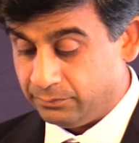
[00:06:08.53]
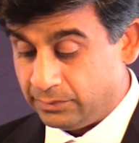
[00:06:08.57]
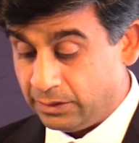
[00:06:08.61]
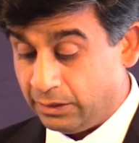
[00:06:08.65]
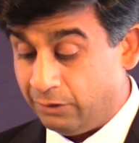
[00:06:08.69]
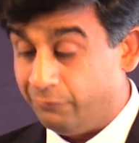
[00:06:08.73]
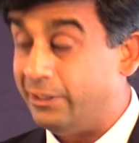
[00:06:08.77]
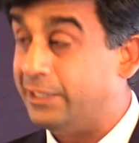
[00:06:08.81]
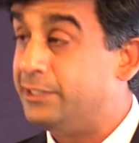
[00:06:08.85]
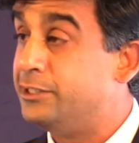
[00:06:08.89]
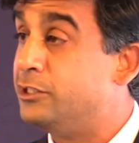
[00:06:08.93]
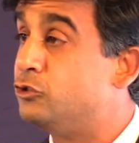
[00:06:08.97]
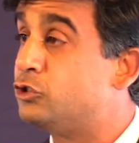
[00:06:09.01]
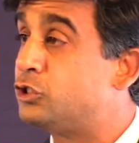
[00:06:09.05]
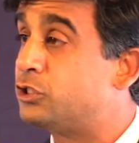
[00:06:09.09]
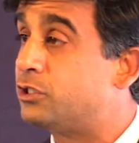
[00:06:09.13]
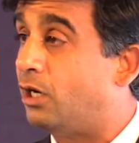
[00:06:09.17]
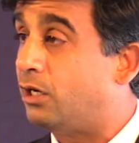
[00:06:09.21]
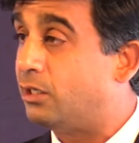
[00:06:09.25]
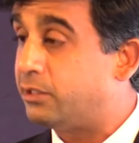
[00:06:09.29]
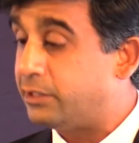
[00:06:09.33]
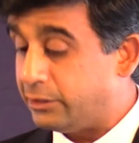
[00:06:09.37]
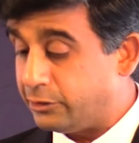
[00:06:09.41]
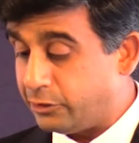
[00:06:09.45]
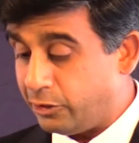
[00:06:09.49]
When you
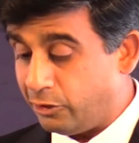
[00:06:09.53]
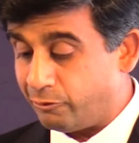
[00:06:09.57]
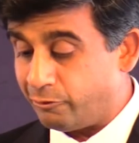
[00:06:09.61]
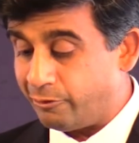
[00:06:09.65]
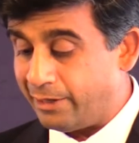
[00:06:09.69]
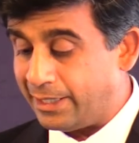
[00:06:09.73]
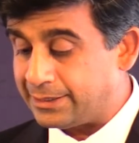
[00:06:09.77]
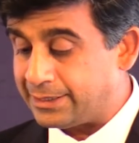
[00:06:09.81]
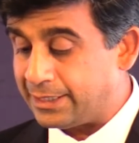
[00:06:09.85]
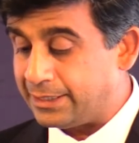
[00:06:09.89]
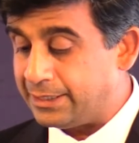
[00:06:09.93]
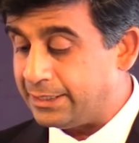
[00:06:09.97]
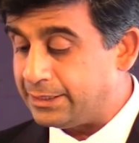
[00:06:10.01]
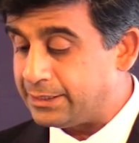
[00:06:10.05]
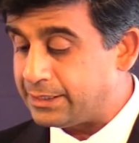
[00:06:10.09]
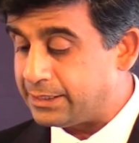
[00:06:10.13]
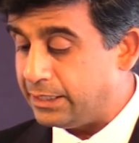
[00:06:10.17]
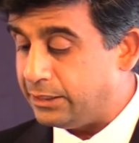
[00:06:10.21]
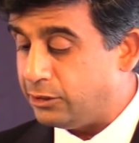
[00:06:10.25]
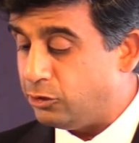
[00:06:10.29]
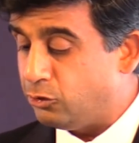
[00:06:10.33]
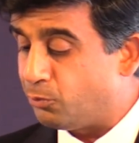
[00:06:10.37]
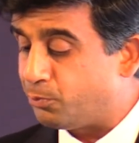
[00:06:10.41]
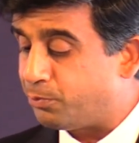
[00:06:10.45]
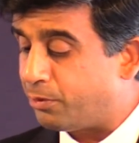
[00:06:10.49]
started your residency,
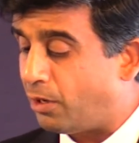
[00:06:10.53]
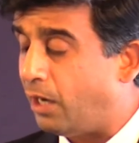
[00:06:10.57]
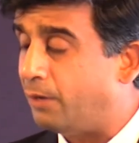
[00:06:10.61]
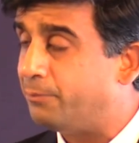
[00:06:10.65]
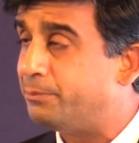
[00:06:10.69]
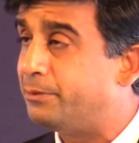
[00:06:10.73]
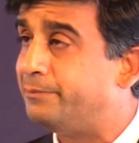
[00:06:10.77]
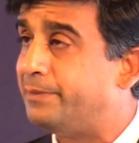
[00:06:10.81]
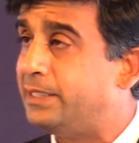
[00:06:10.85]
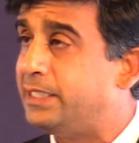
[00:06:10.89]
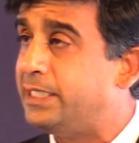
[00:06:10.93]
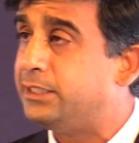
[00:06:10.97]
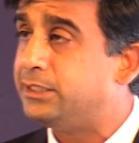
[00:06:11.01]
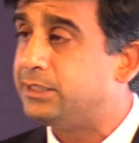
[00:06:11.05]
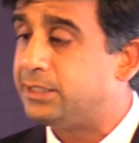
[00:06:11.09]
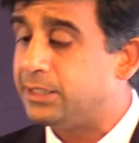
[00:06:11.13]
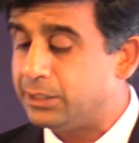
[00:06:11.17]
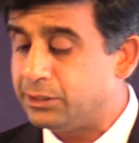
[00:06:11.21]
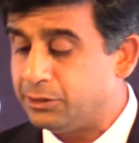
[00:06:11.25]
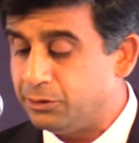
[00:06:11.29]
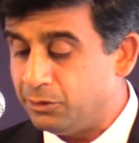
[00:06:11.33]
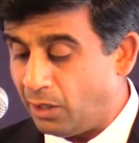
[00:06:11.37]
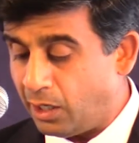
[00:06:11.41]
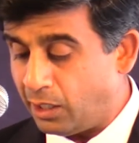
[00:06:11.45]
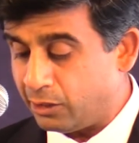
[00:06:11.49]
you probably
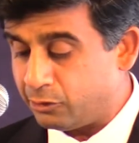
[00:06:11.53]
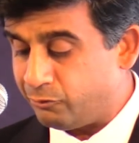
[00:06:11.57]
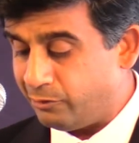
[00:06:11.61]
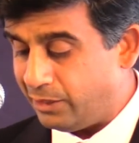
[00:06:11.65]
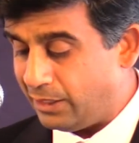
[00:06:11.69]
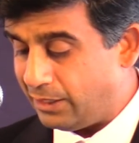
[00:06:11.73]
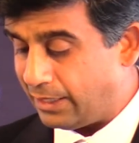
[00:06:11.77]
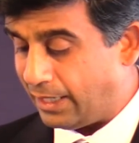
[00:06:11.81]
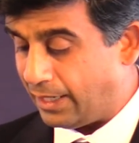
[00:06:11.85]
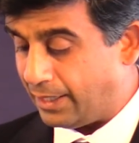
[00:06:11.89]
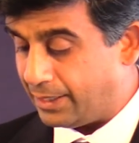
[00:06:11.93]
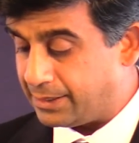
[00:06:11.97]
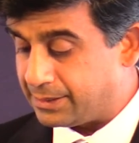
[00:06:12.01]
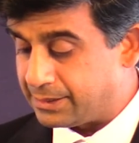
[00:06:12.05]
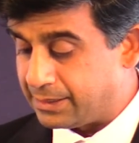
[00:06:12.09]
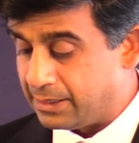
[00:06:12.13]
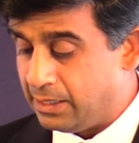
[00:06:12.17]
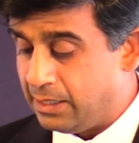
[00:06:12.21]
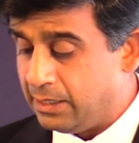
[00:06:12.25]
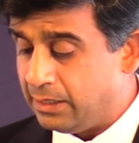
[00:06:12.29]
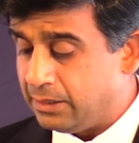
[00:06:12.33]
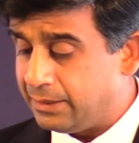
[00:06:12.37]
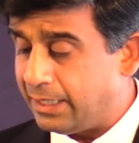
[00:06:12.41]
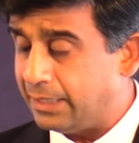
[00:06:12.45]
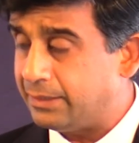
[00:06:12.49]
did not realize
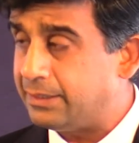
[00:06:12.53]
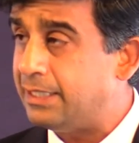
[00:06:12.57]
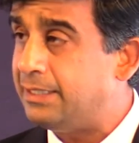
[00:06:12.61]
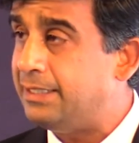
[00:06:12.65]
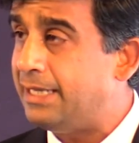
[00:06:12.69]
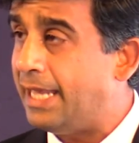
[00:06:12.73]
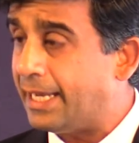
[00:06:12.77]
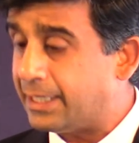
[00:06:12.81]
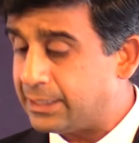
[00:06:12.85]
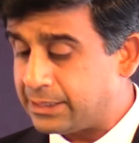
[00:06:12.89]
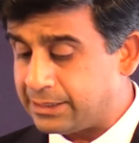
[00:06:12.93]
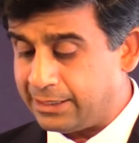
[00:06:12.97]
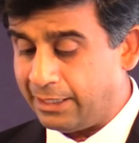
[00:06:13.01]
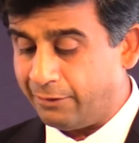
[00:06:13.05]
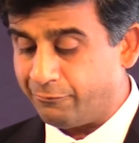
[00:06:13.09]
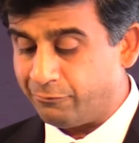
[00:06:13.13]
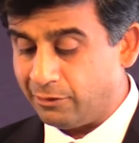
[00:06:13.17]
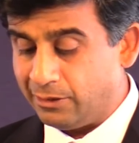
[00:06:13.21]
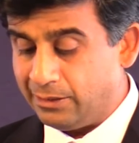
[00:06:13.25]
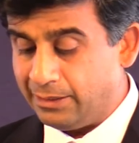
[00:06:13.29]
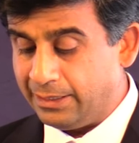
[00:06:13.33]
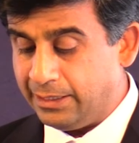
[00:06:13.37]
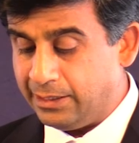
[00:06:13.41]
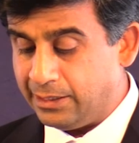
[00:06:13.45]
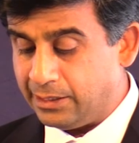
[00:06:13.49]
that the next
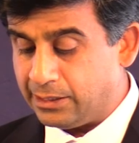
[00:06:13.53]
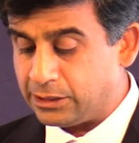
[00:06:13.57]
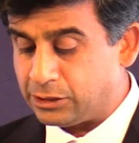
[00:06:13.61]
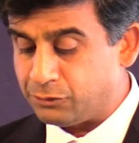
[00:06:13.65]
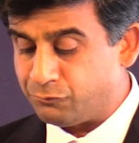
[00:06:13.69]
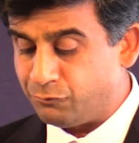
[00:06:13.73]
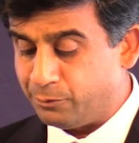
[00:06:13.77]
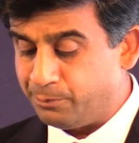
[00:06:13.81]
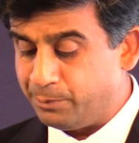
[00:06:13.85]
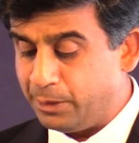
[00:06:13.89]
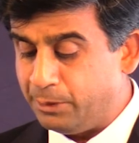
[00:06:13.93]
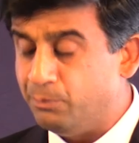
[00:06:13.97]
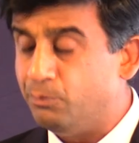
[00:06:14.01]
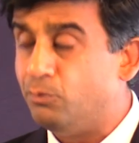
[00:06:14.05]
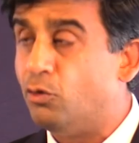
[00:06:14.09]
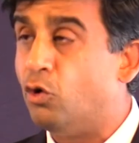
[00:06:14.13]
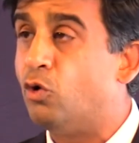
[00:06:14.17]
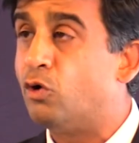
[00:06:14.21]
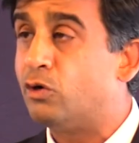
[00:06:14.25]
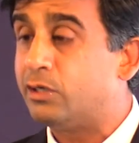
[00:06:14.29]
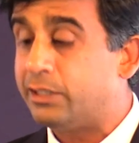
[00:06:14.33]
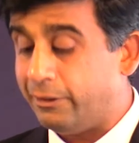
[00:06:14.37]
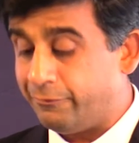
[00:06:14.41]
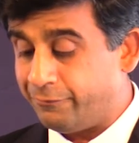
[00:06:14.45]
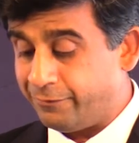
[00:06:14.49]
several years would be more
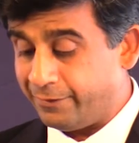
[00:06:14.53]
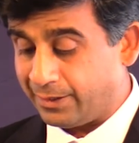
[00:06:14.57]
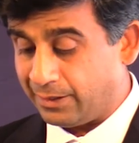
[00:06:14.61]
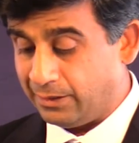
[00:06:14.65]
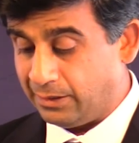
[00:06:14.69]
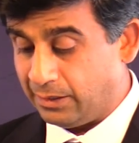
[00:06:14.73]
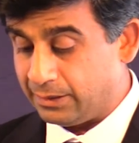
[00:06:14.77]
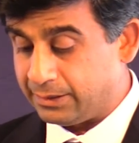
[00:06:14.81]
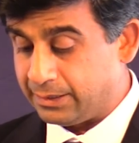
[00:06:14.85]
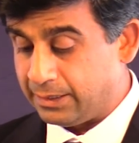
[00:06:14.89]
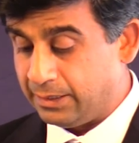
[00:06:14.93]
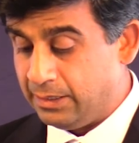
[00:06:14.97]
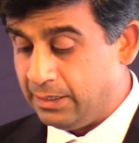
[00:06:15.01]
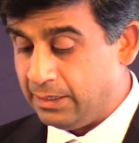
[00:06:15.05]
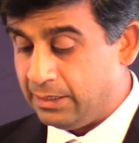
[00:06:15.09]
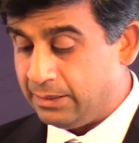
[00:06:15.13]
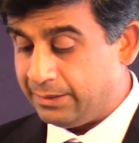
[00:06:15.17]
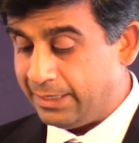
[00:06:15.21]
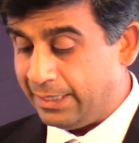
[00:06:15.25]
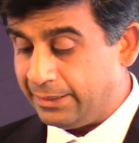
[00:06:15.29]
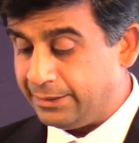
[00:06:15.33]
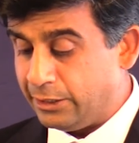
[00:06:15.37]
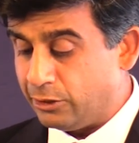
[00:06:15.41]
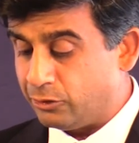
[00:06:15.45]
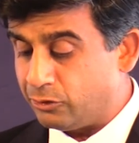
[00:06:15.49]
difficult
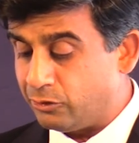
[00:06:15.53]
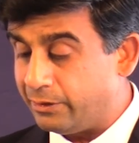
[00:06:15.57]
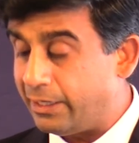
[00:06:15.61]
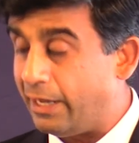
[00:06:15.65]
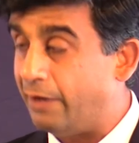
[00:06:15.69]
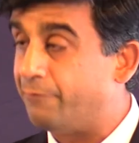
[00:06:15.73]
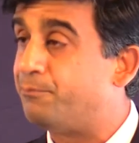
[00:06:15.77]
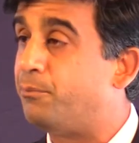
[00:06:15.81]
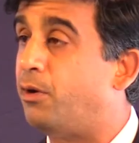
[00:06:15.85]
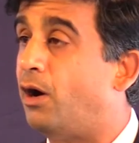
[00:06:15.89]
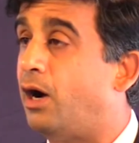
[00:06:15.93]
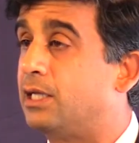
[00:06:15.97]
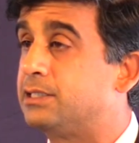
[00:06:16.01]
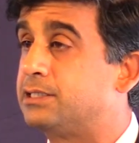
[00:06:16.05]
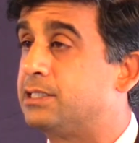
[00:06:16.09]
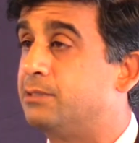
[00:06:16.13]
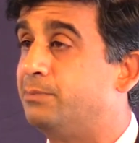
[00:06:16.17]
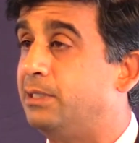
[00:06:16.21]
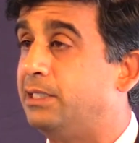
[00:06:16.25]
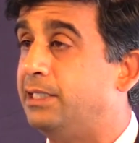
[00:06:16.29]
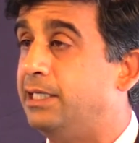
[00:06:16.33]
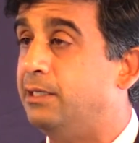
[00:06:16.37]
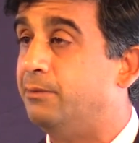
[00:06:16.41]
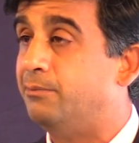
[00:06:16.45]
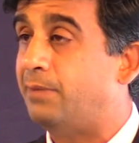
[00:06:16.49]
than you could have
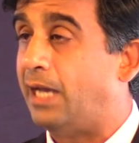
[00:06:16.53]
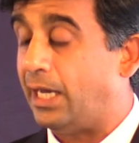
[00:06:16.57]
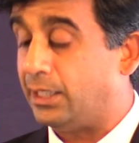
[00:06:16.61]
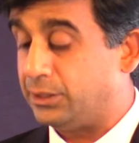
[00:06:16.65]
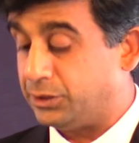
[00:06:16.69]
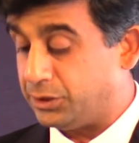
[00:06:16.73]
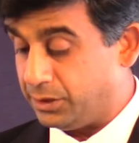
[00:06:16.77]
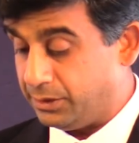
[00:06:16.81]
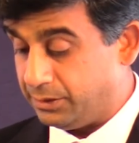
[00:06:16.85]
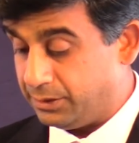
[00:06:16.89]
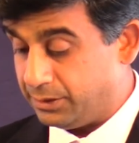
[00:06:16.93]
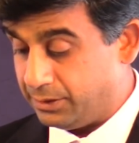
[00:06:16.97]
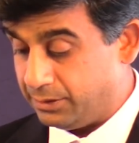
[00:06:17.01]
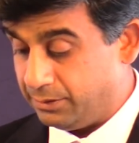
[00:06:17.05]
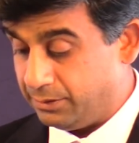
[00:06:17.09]
possibly imagined.